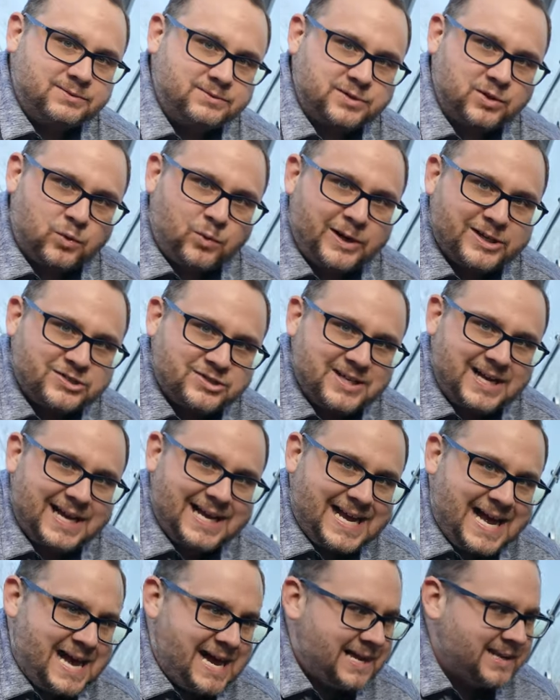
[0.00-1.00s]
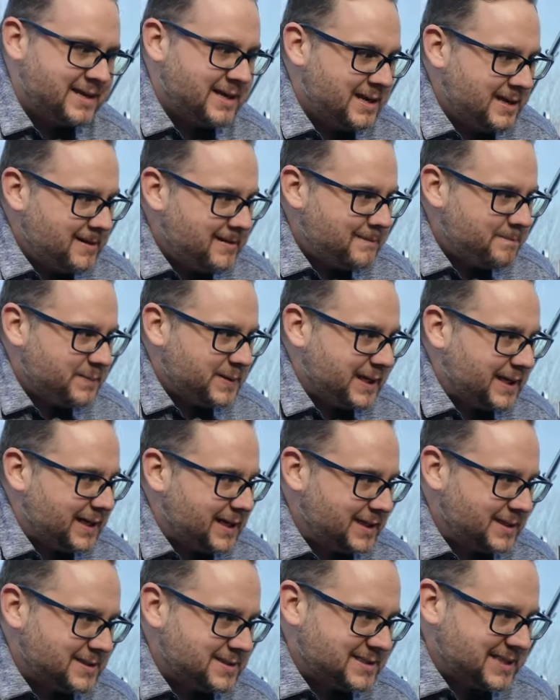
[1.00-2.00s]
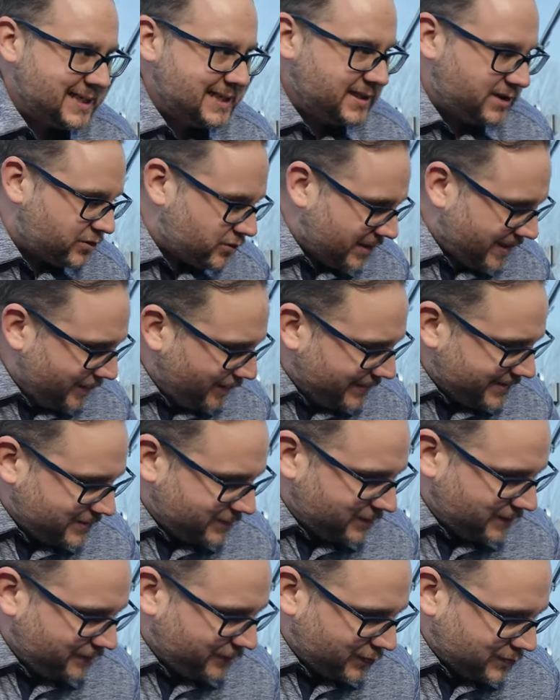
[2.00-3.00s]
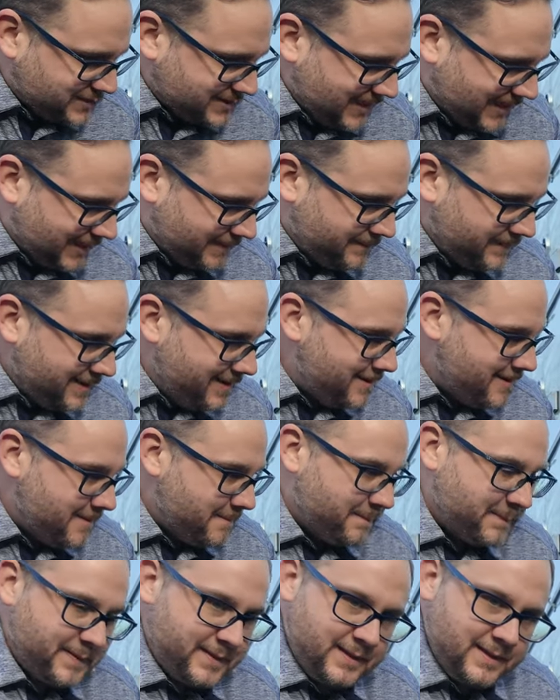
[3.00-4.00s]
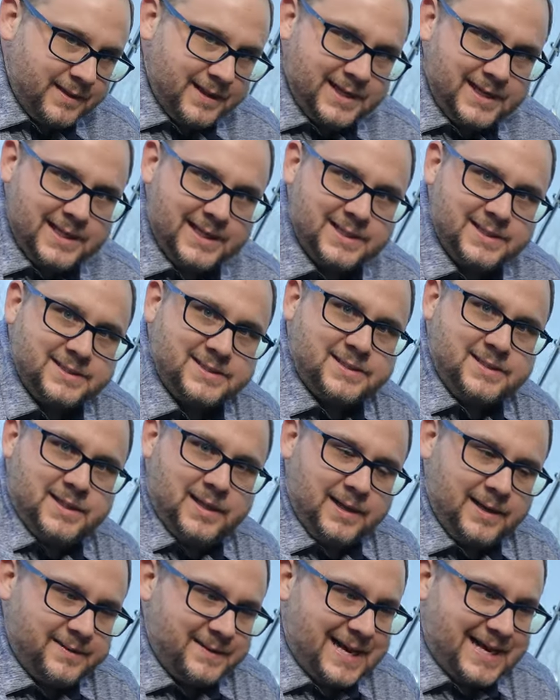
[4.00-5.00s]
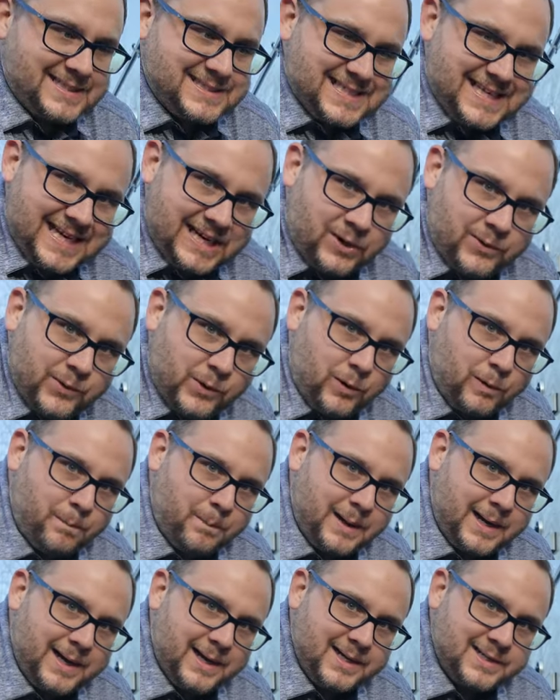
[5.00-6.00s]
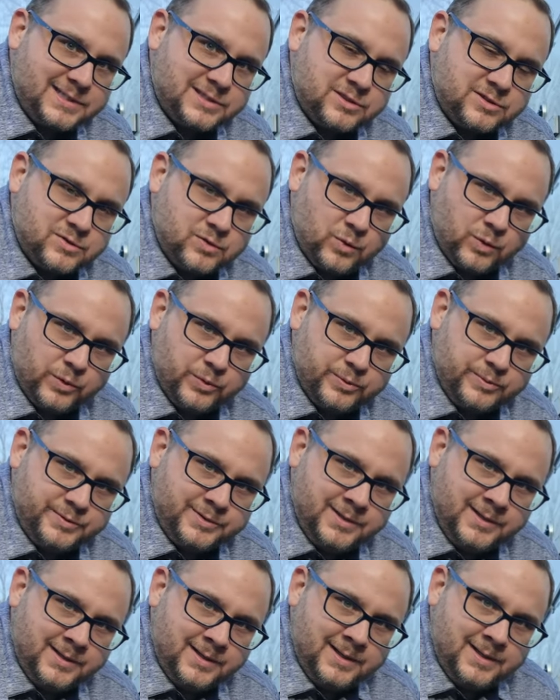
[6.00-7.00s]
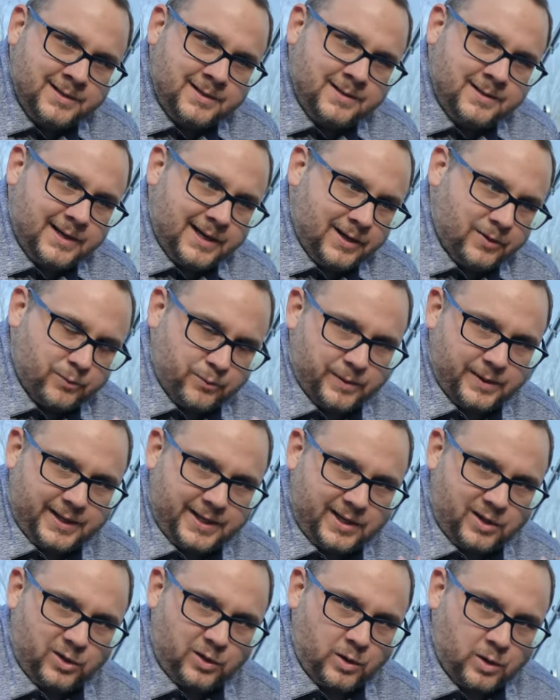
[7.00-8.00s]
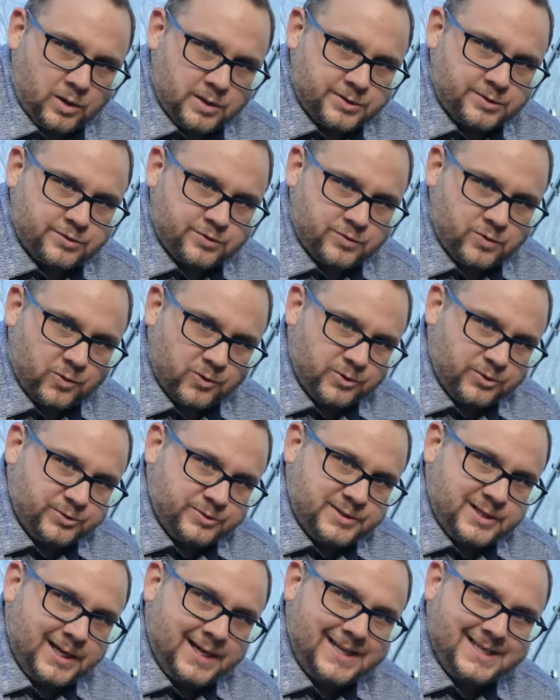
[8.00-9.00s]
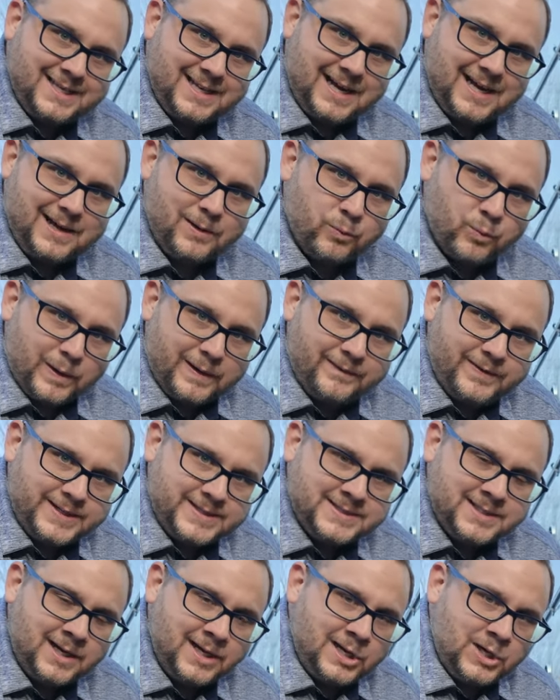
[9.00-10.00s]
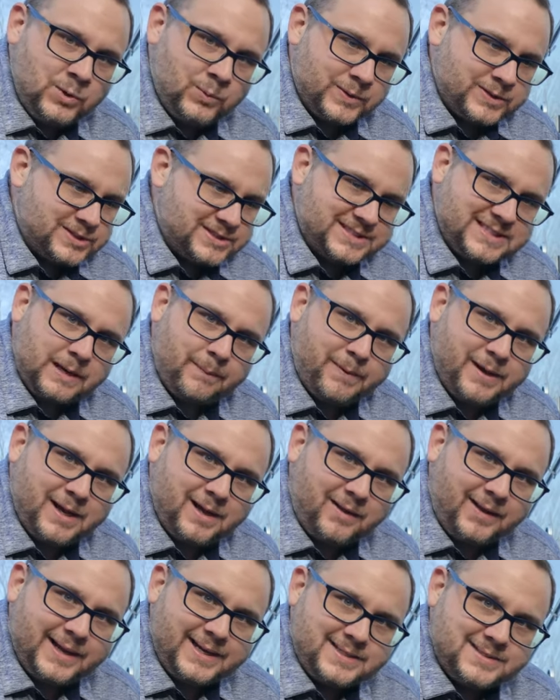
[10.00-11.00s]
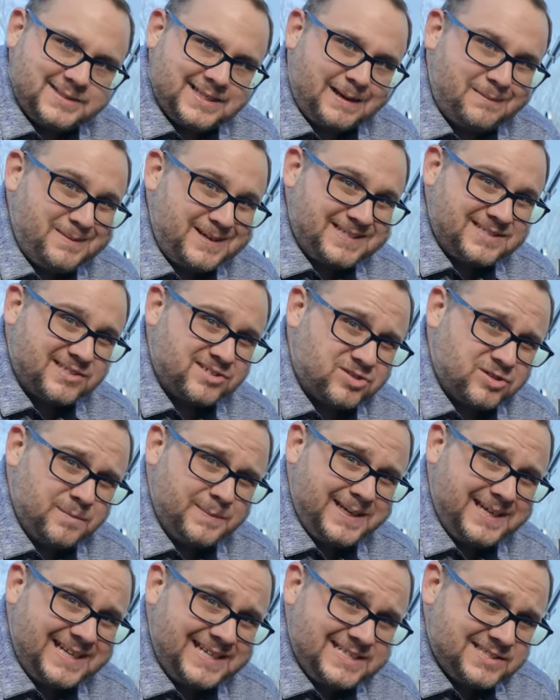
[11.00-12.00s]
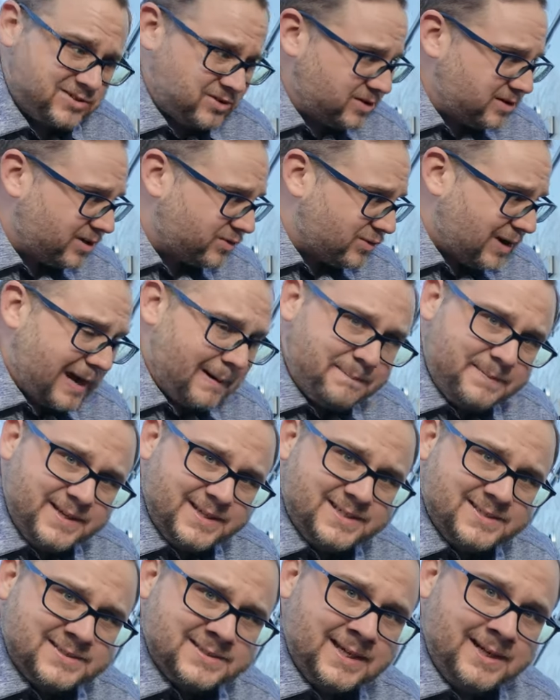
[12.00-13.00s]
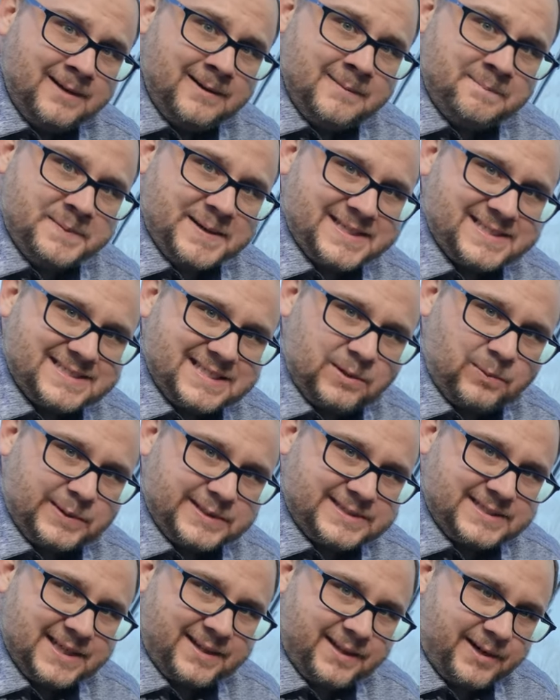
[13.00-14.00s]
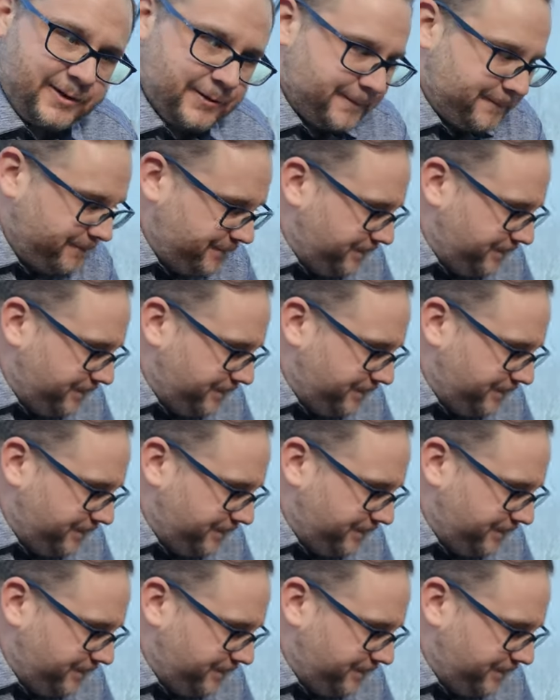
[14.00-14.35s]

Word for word: it was a question I had in seeing the Trade Winds for the first time, is that that's held on by screws, really large screws, not rivets, which is something I like, so that means it should be easier to drop this and see what's in there.